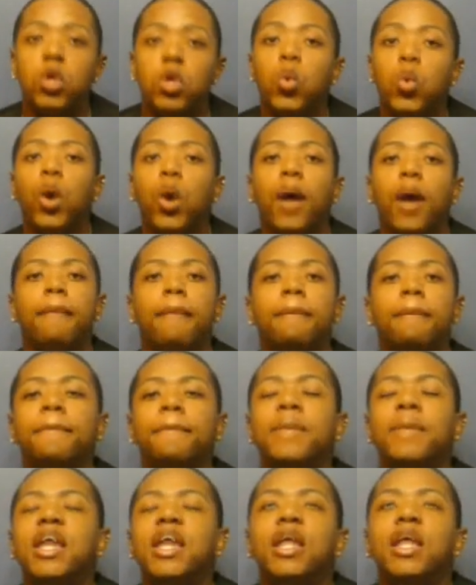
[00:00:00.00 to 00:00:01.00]
You will
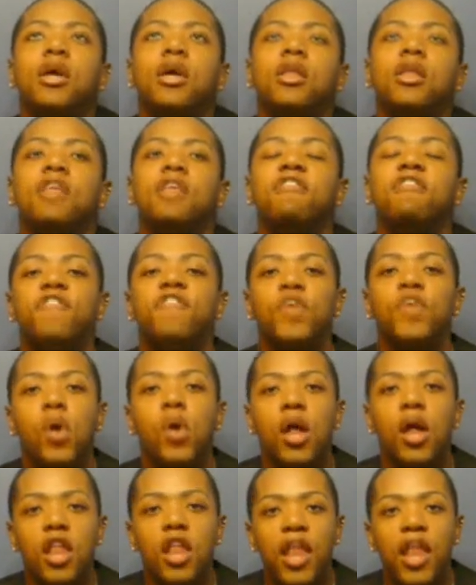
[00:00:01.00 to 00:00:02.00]
immediately feel
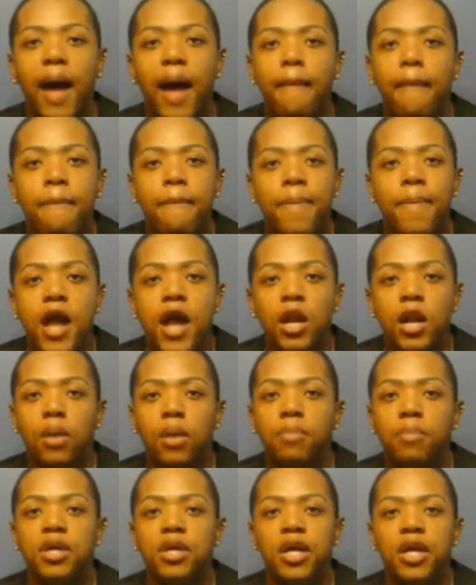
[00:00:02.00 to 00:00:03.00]
a lot
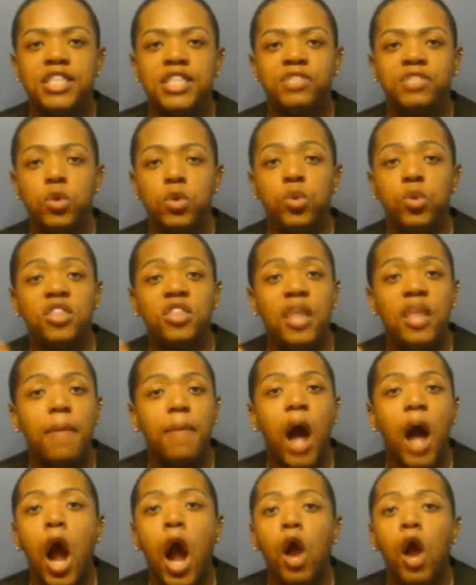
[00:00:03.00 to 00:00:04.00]
better because when you get
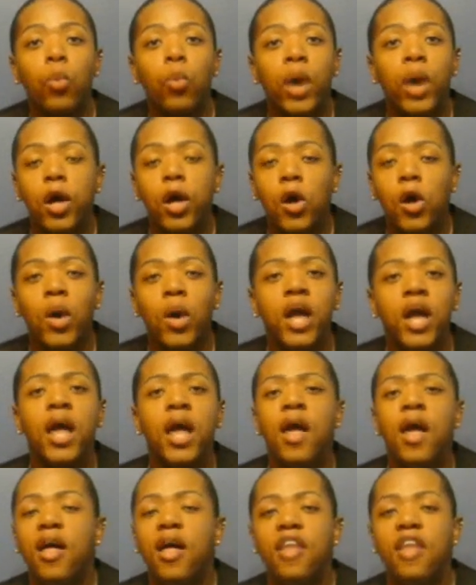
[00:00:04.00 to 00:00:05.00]
that heart rate going
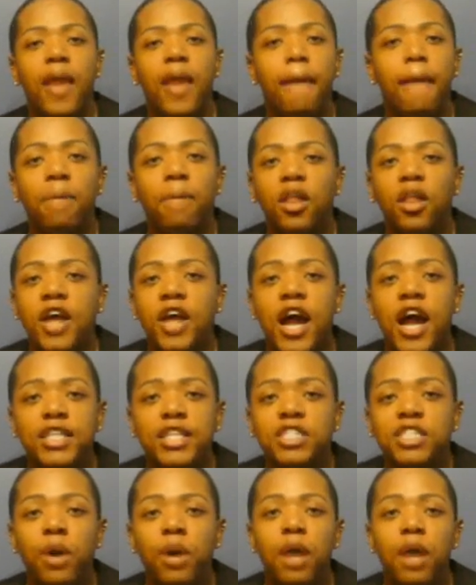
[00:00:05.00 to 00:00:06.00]
and that blood
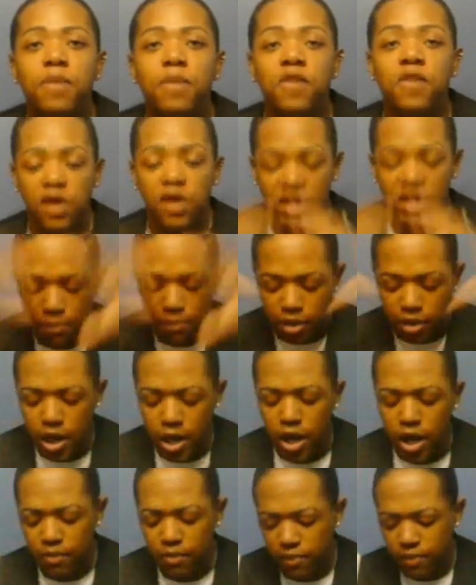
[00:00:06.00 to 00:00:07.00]
is pumping, there's
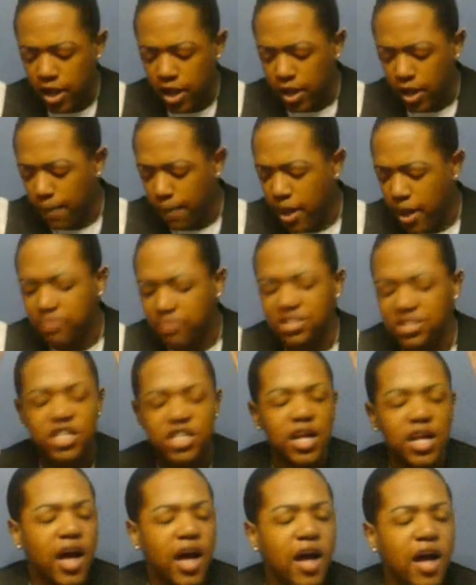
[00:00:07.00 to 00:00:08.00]
blood being pumped
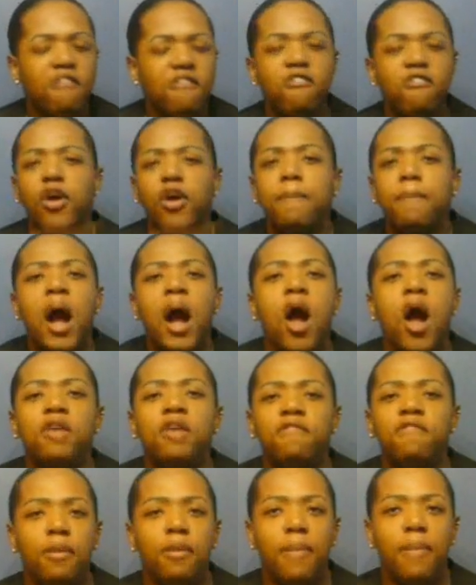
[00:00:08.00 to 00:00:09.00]
to every
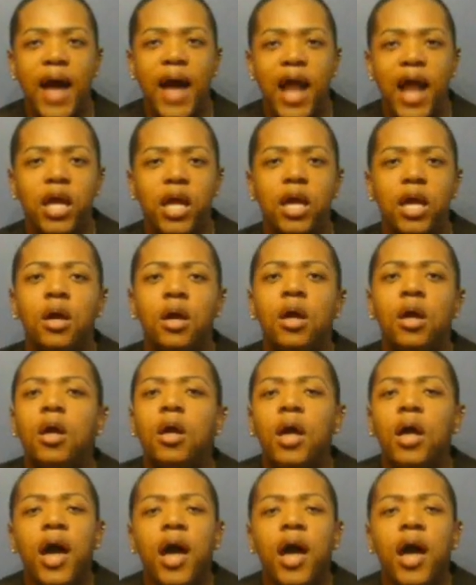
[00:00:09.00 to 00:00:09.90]
part of the body.